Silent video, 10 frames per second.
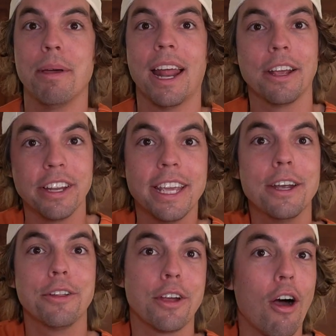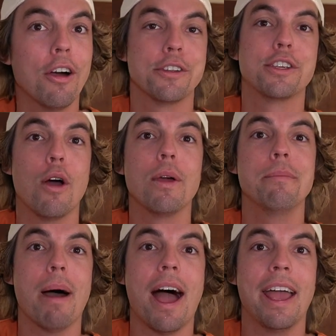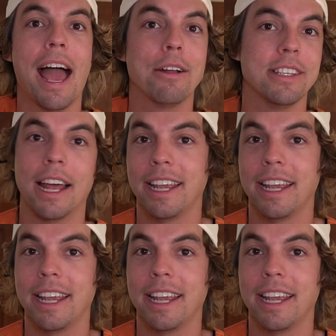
and I could hear the cars going by outside.